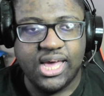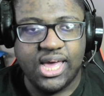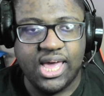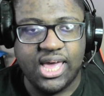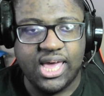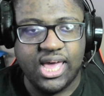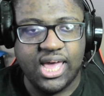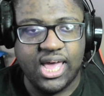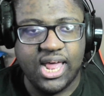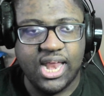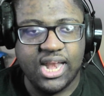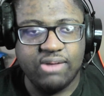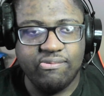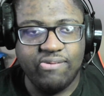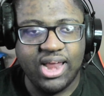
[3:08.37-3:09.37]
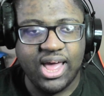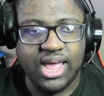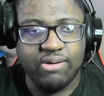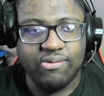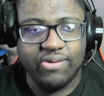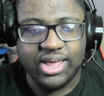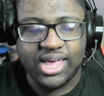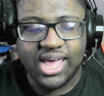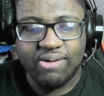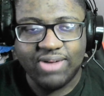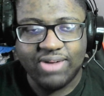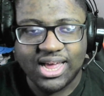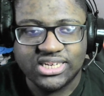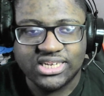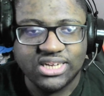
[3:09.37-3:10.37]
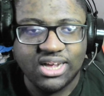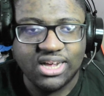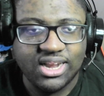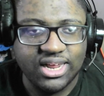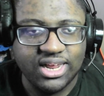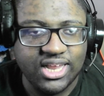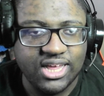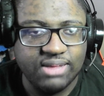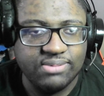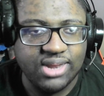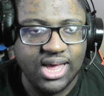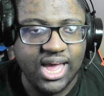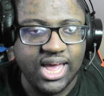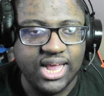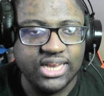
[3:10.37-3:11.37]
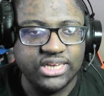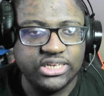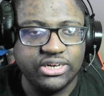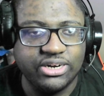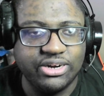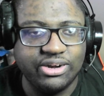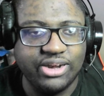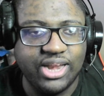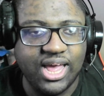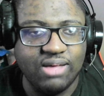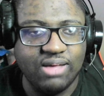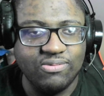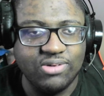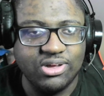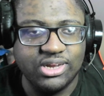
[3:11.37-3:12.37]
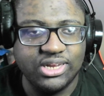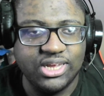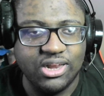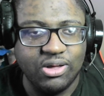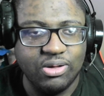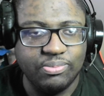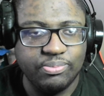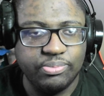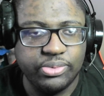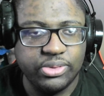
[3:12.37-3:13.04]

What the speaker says: and when I saw the clip, I just heard that one, you know.